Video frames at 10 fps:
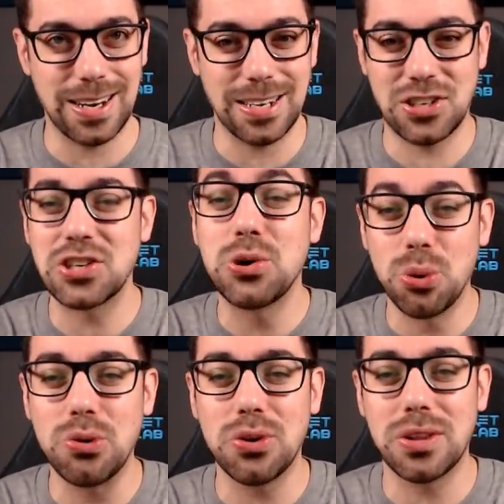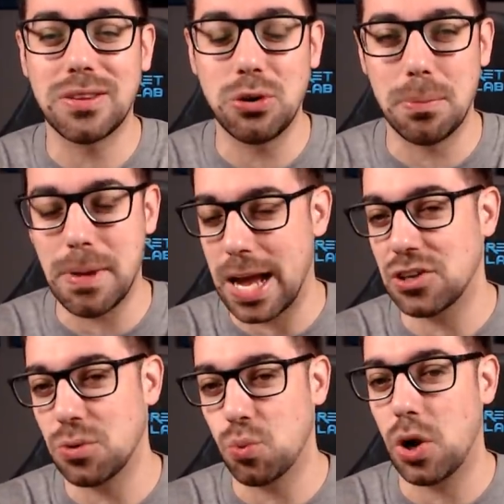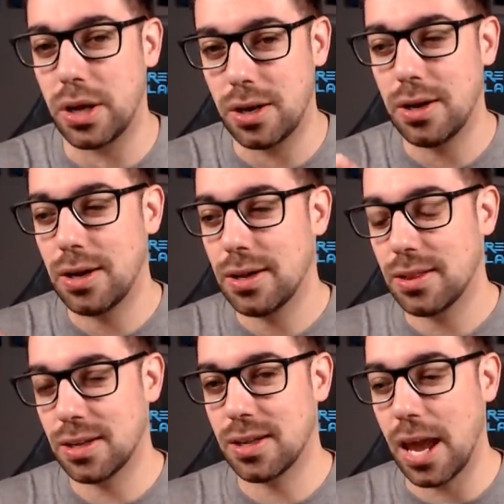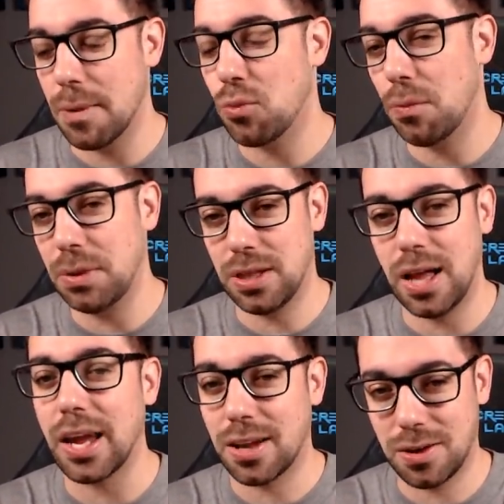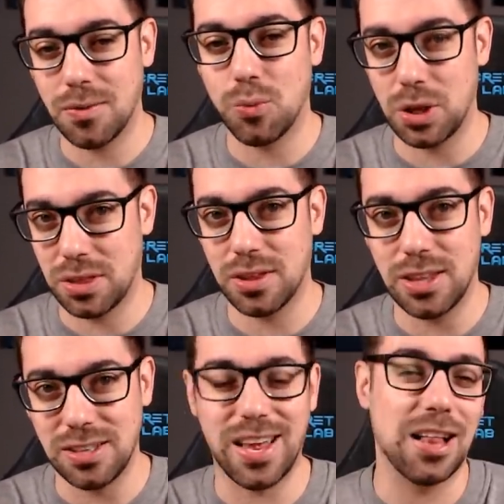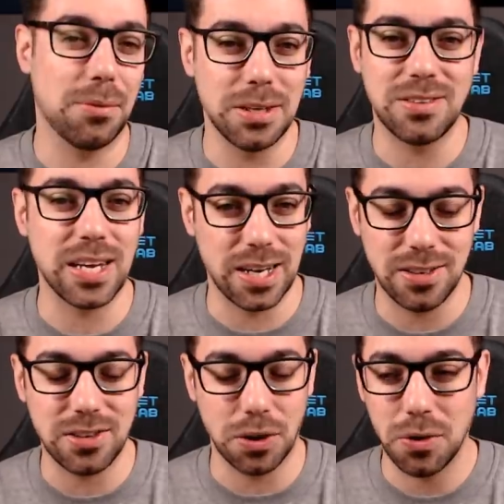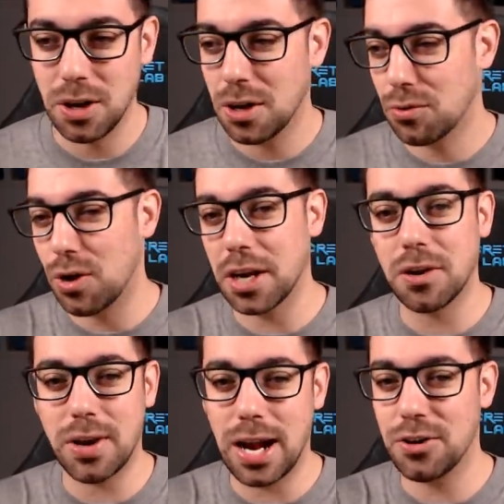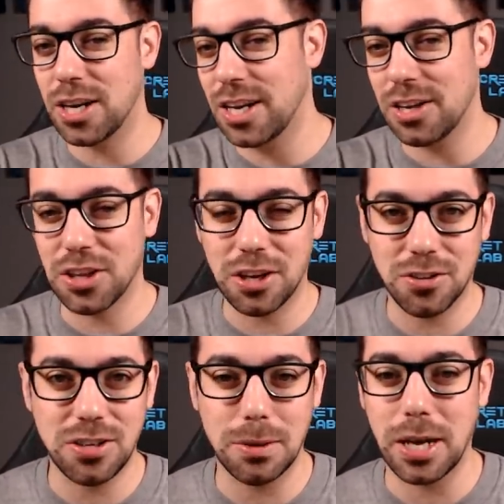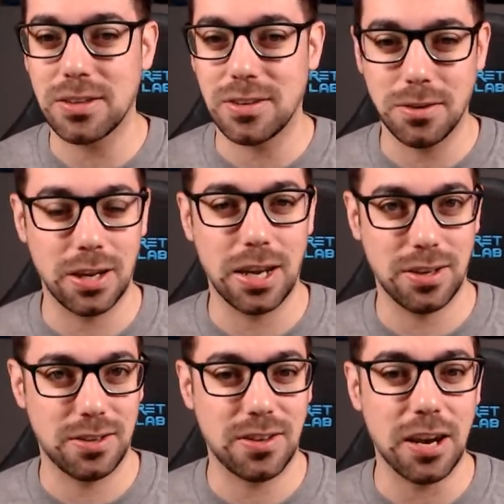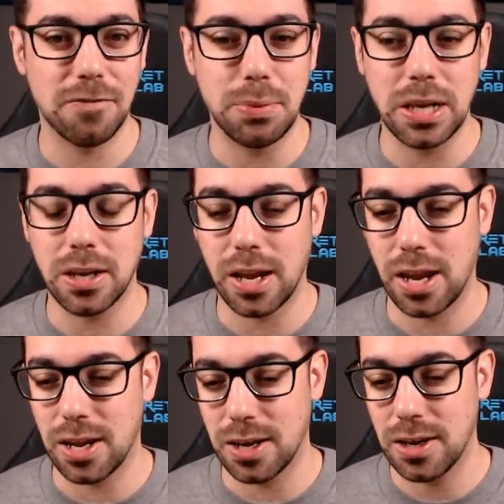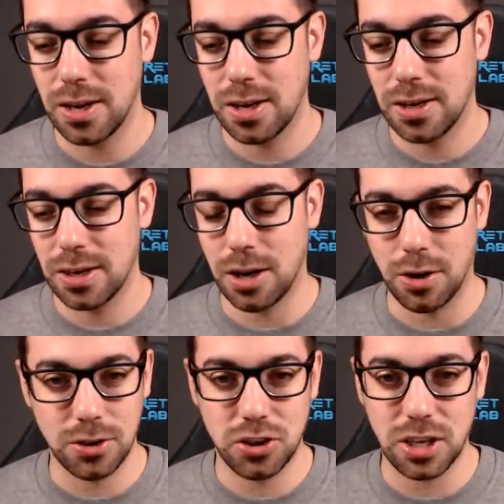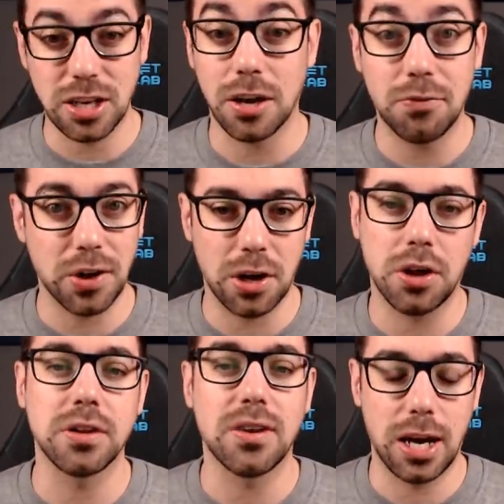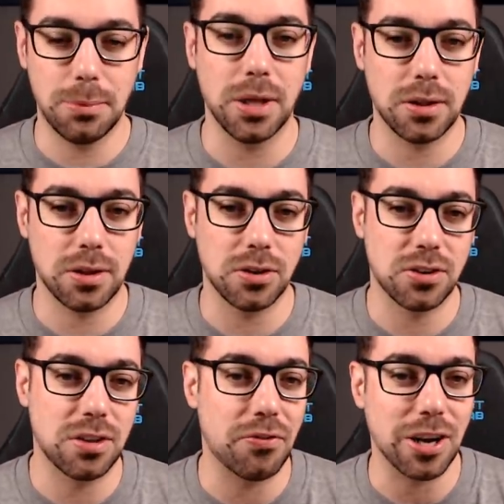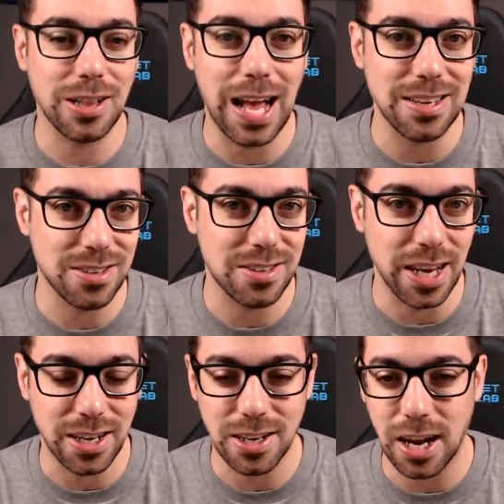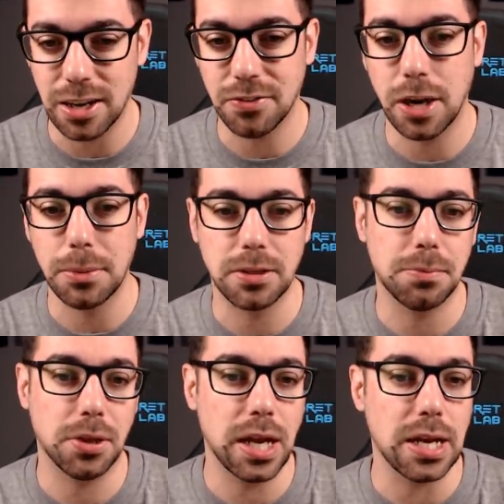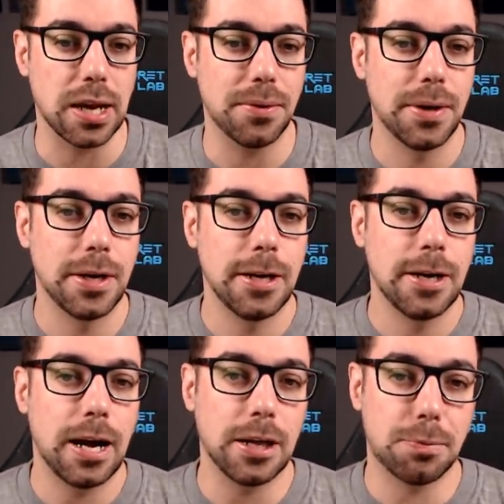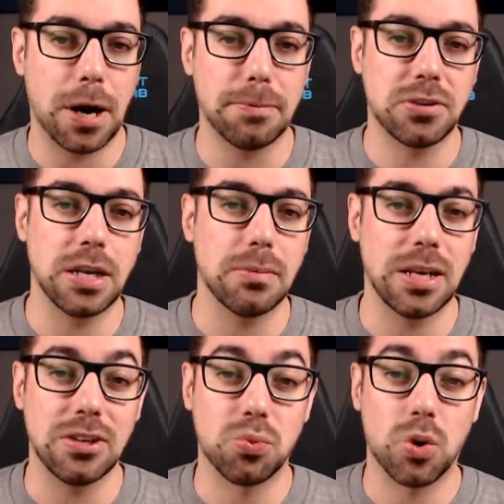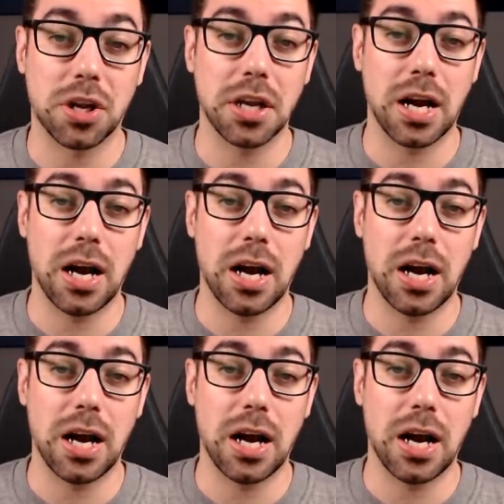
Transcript: it's just cool to imagine what the game will be like with these elements in it. So running around and healing your teammates and, and instead of being a you know just a gunfight all the time that there's different classes that can kind of come into play now. Uh, the props team is working